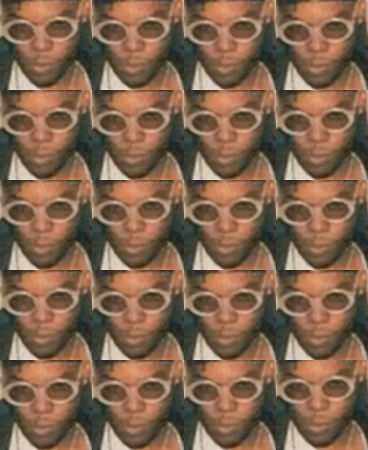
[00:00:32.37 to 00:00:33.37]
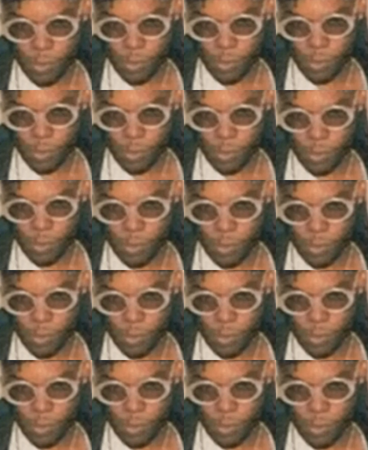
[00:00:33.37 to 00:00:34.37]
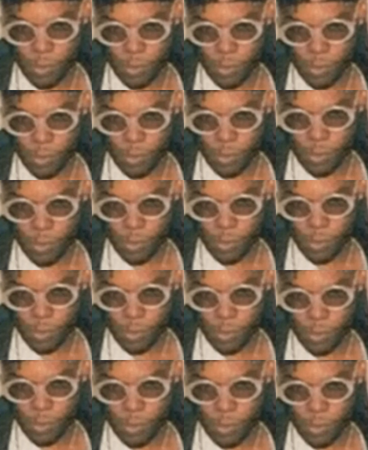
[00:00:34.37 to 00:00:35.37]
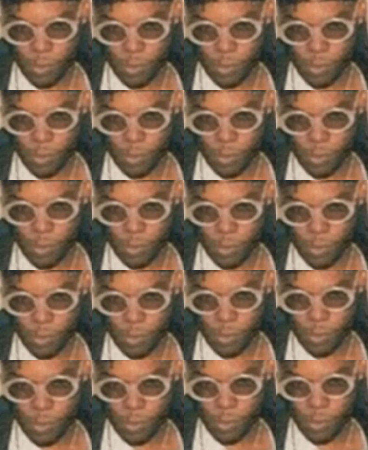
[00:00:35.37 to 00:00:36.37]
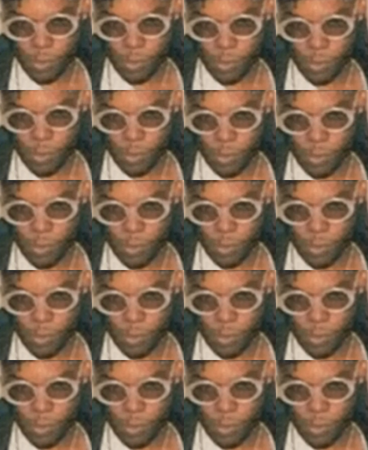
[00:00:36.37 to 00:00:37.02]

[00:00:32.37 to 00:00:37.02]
This person isn't speaking.